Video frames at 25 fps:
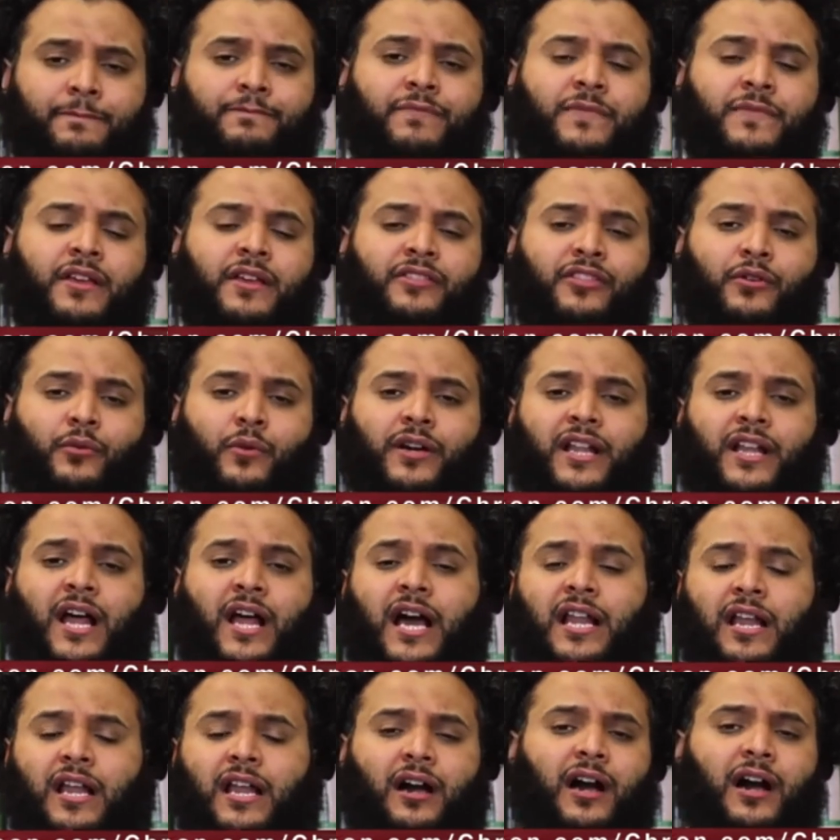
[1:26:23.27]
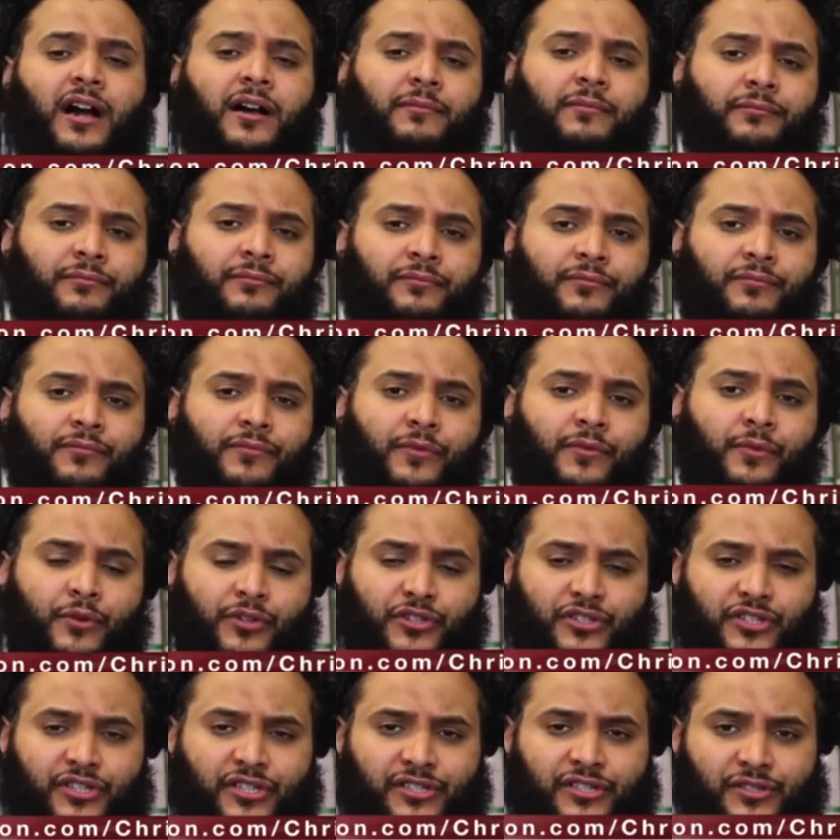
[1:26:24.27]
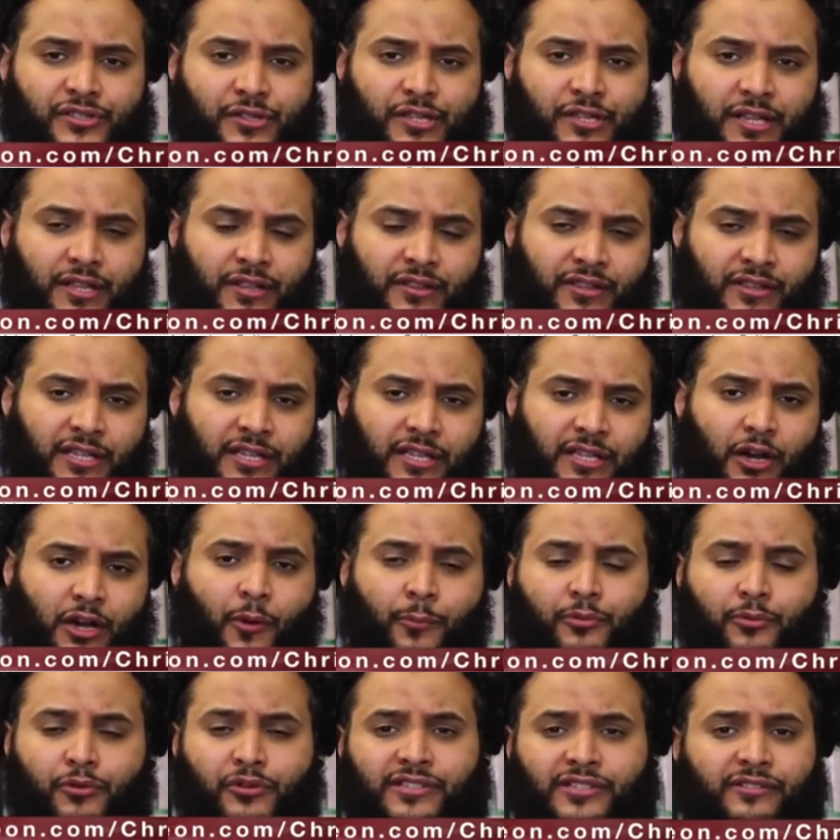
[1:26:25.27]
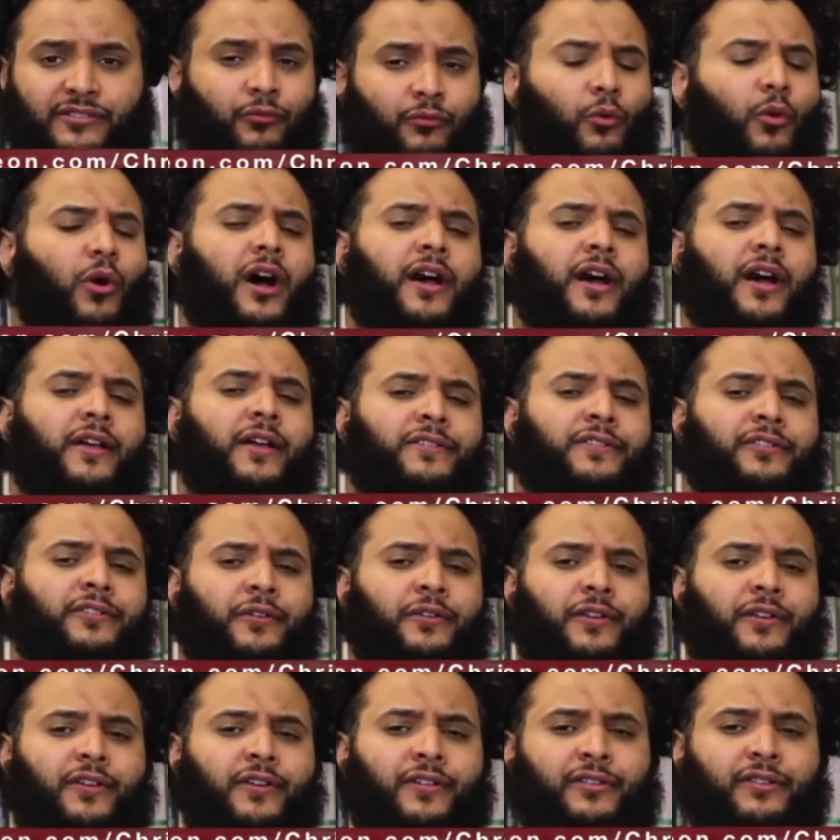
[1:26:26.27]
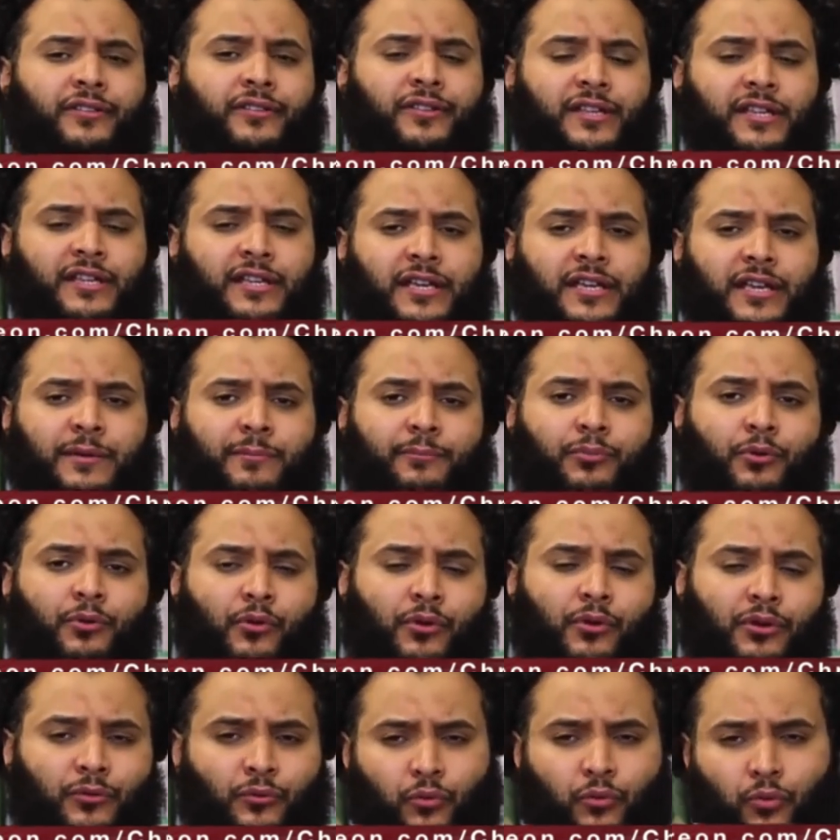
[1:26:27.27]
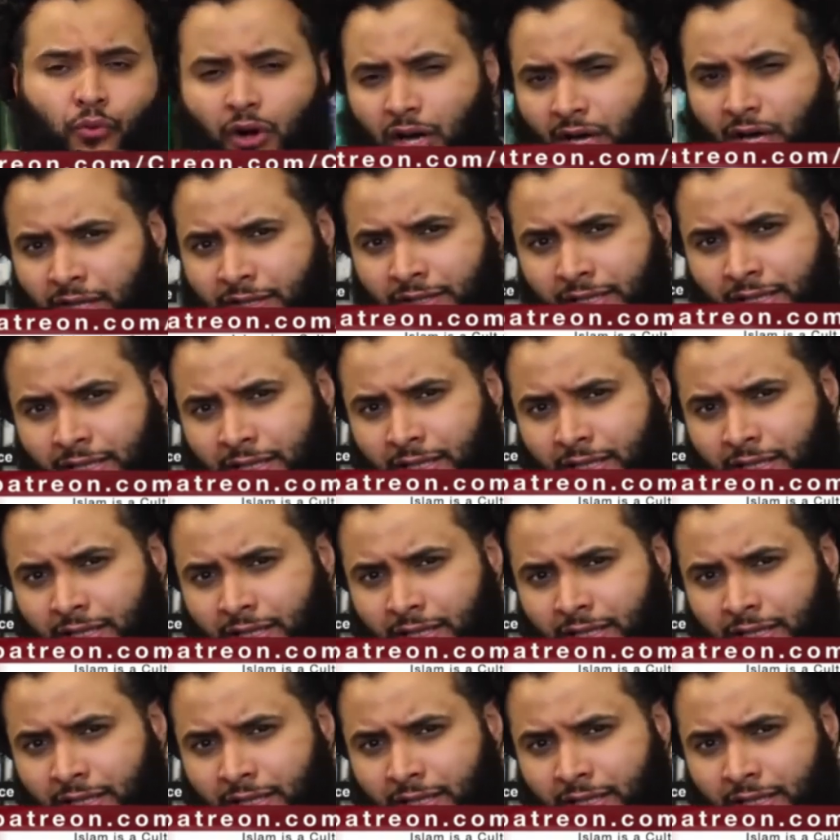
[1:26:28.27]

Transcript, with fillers: the word alaqa, which is the operative word, the important word,